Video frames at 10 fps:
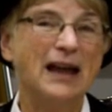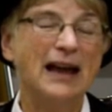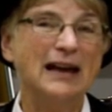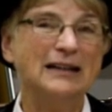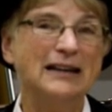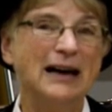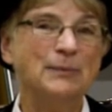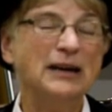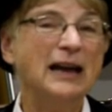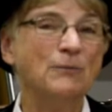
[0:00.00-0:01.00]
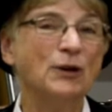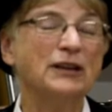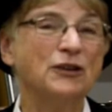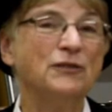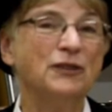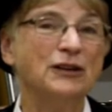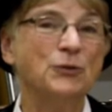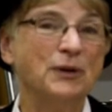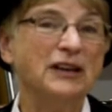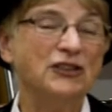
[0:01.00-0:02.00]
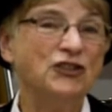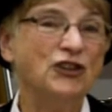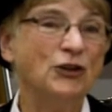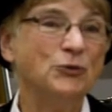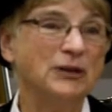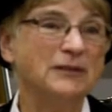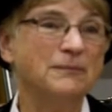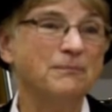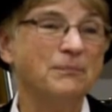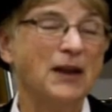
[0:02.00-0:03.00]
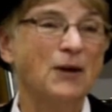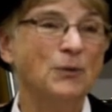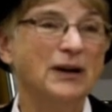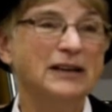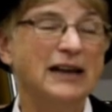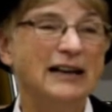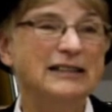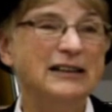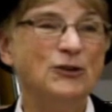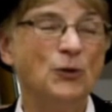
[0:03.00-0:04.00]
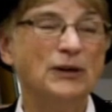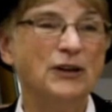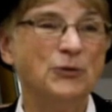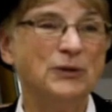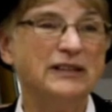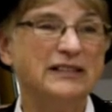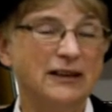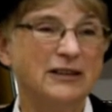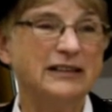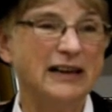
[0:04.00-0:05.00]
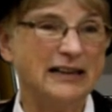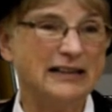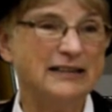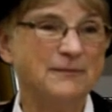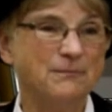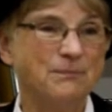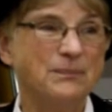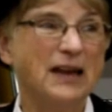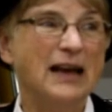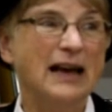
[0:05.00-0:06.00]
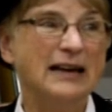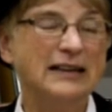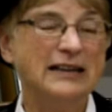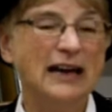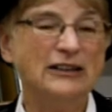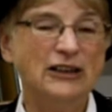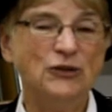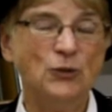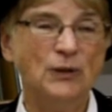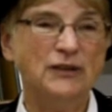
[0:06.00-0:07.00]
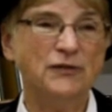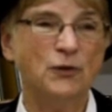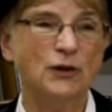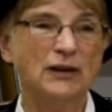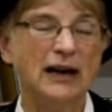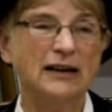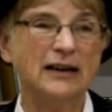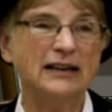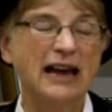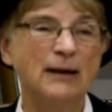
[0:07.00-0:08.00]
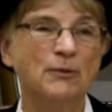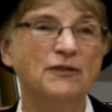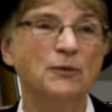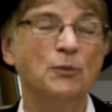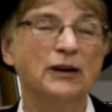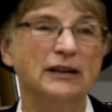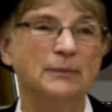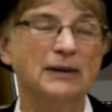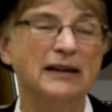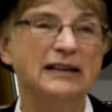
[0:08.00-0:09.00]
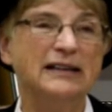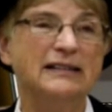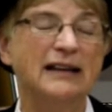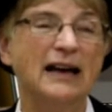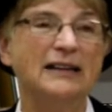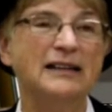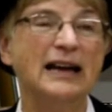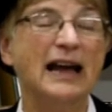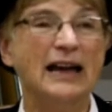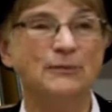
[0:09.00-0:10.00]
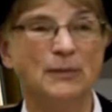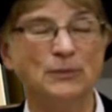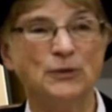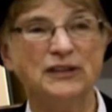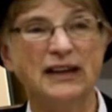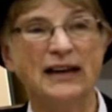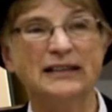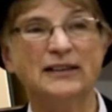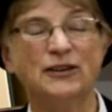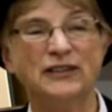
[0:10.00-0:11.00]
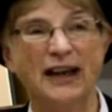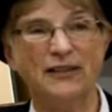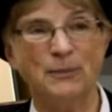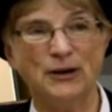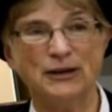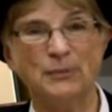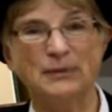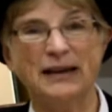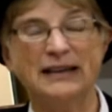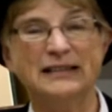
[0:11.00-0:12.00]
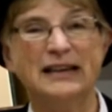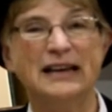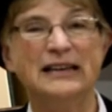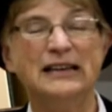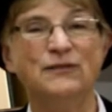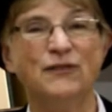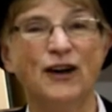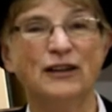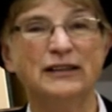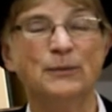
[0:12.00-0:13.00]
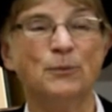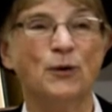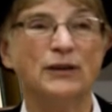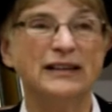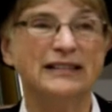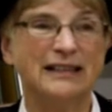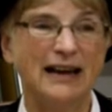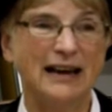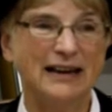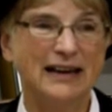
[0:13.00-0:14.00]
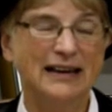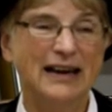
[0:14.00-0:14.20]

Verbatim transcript: And I became really good friends with his children. Well, in 1923, Sarah died. And in 1924, I got a cable from William, and he said that Edmund was down at our South America plant, and he'd fallen and broken his leg.